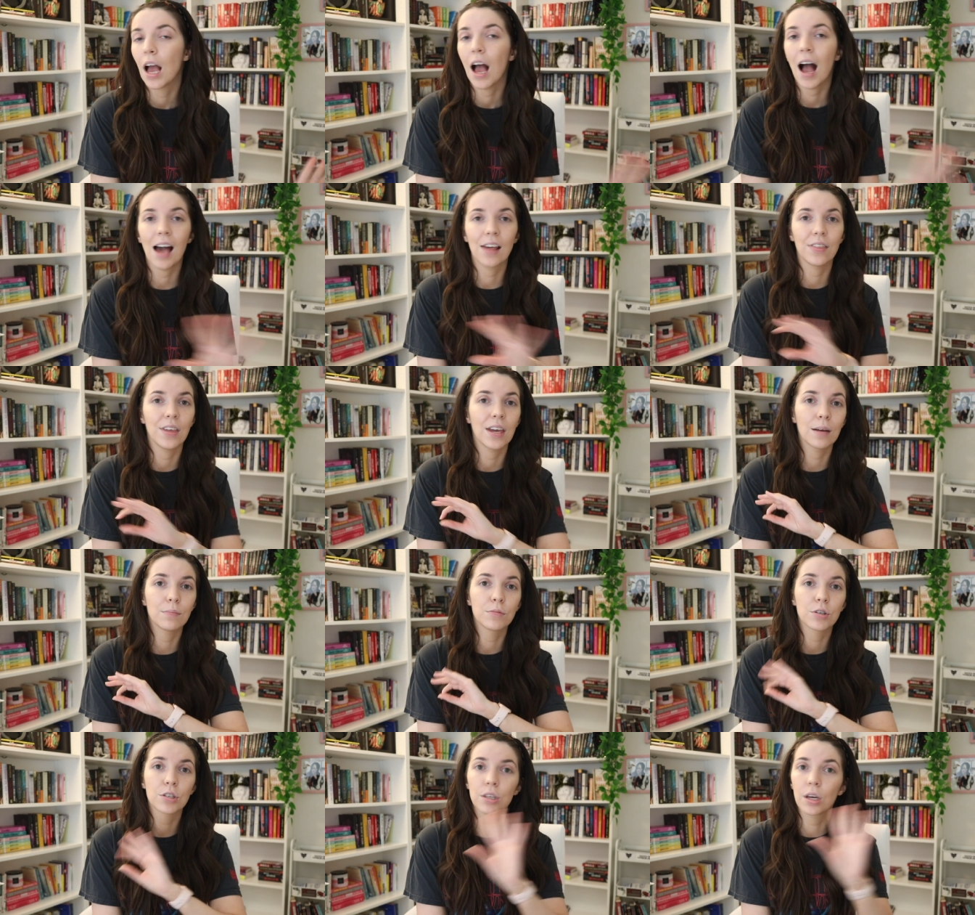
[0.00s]
I
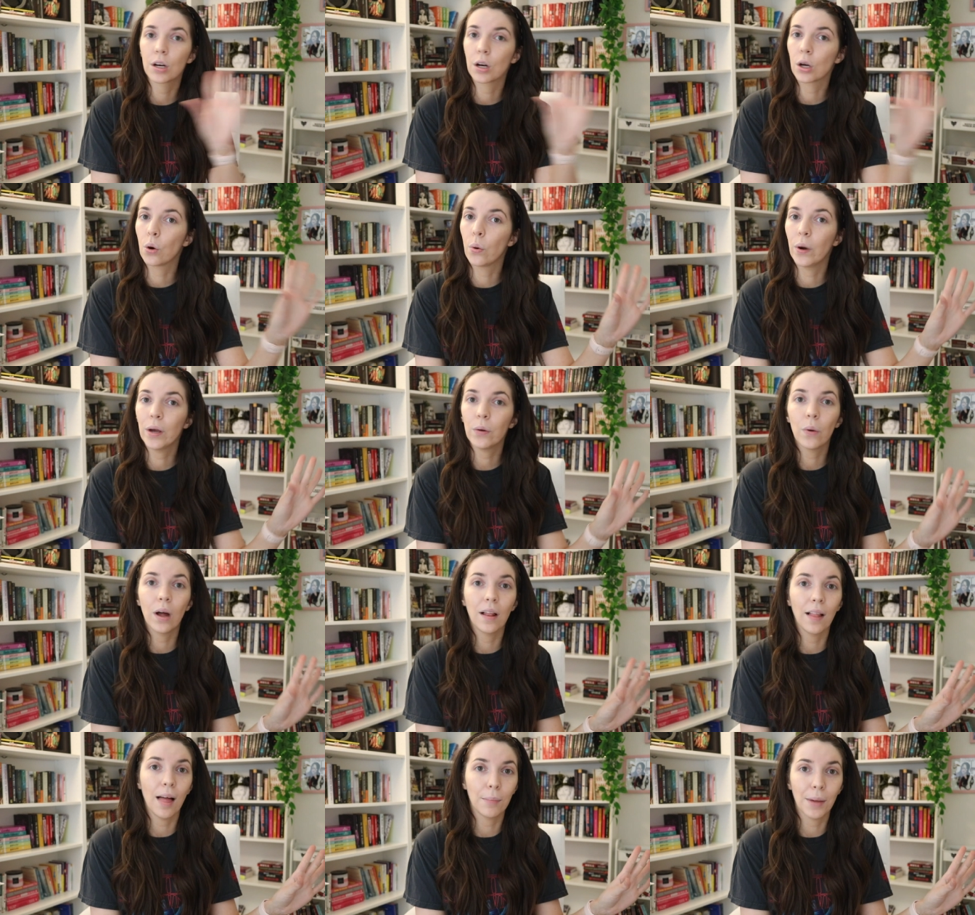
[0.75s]
think I'm just gonna quit
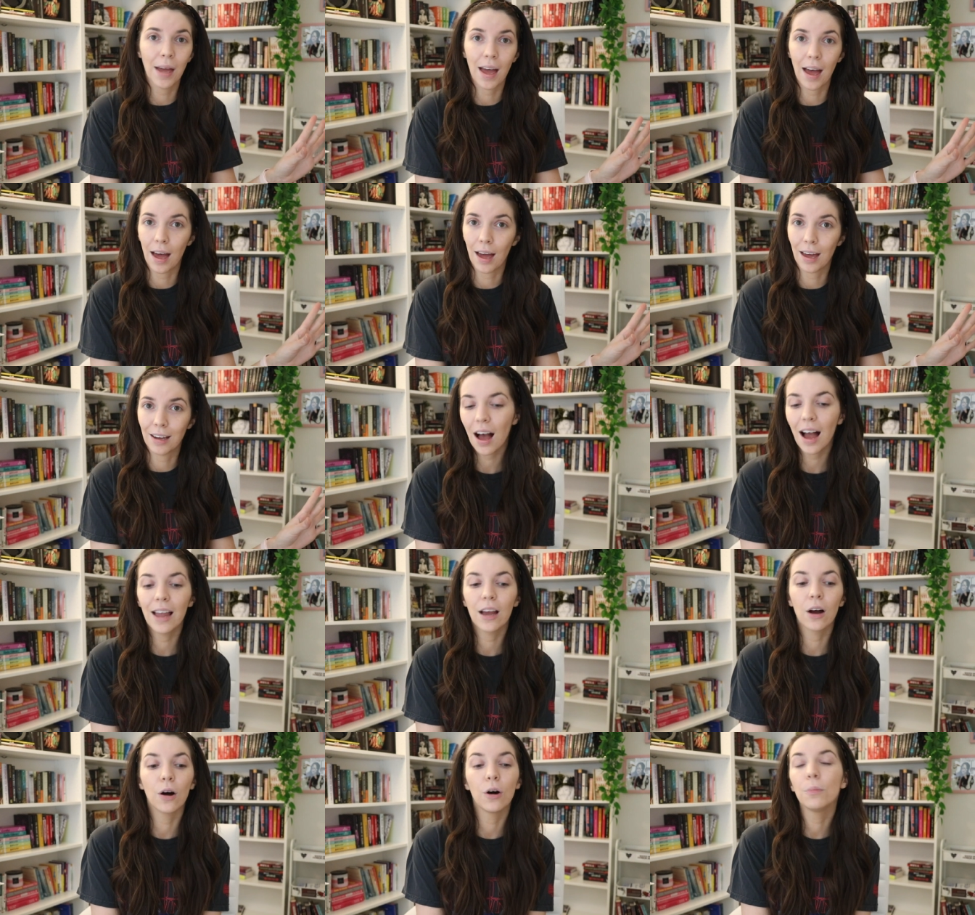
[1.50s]
while I'm ahead.
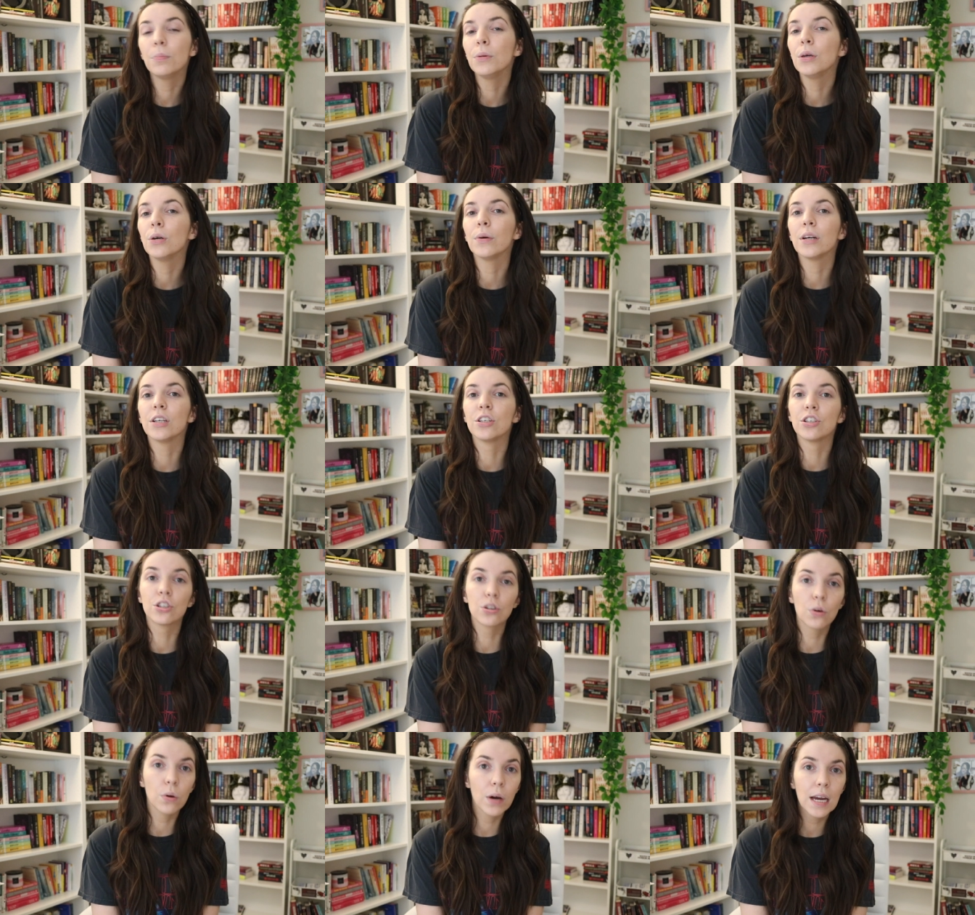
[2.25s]
I hope you
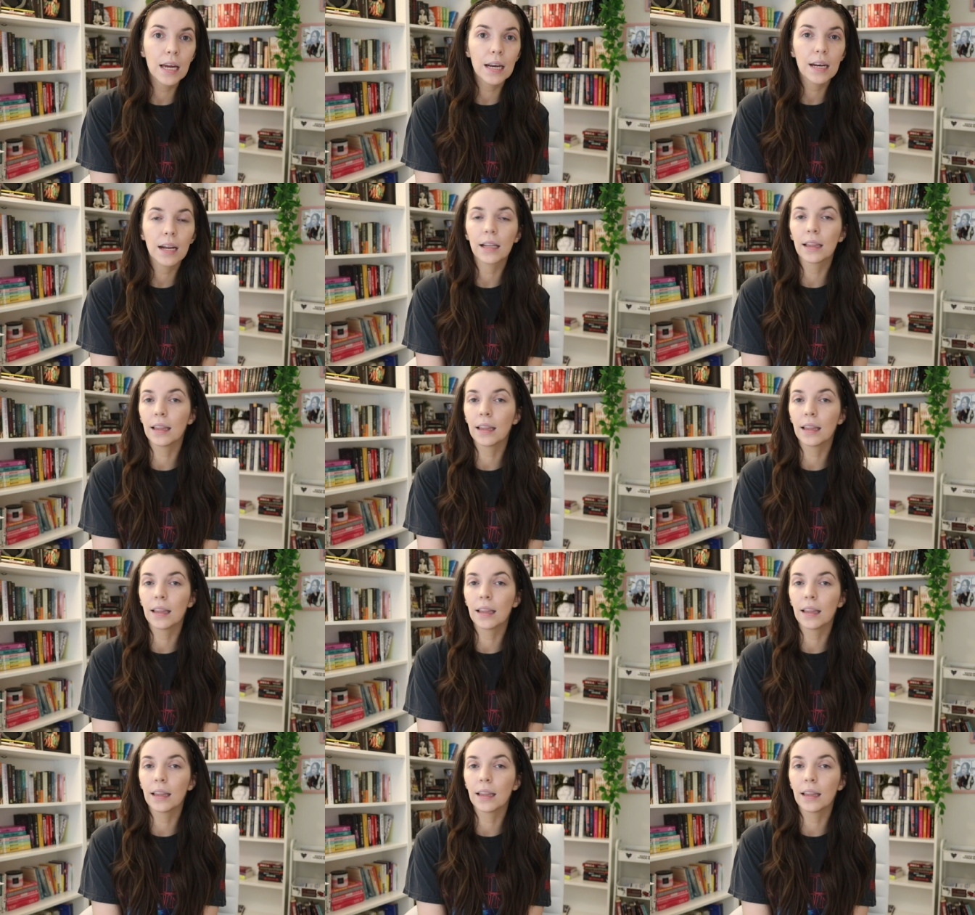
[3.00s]
enjoyed.